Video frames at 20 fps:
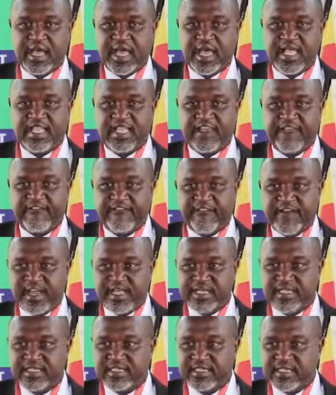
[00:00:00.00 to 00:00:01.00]
and I
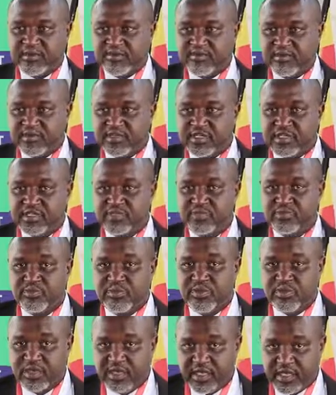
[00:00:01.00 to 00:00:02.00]
find somebody
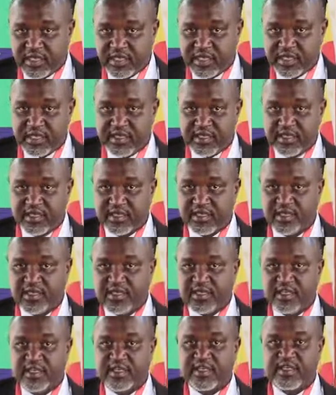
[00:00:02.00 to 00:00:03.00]
smoking,
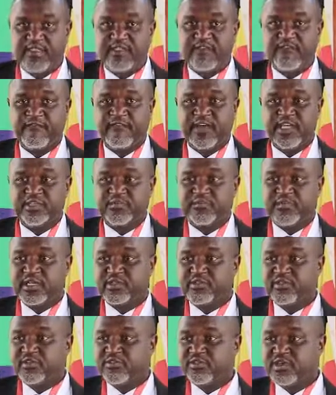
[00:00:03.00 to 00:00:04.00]
the first
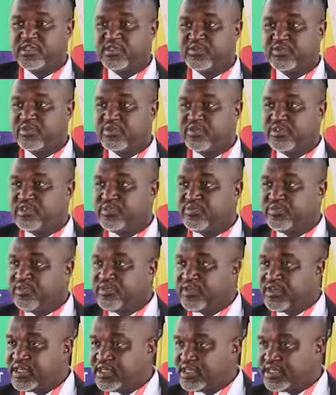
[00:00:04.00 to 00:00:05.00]
person
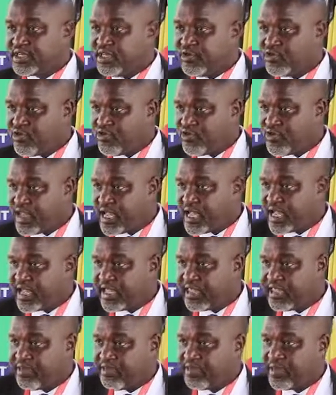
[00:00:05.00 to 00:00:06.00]
responsible is the owner
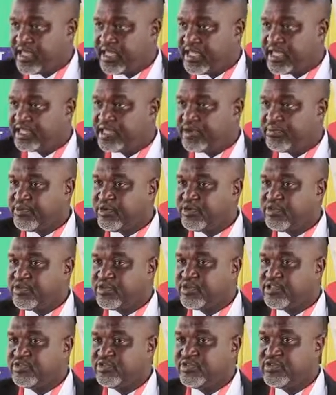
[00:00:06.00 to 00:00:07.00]
and the manager,
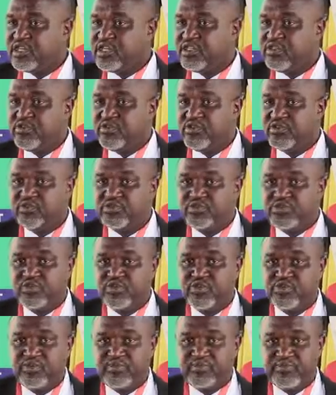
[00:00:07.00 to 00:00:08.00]
because you did not do
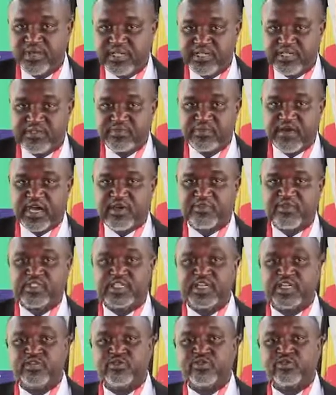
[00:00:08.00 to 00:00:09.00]
your bit. So I'll
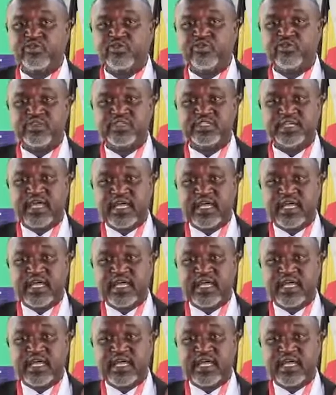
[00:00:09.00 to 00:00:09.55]
take you to court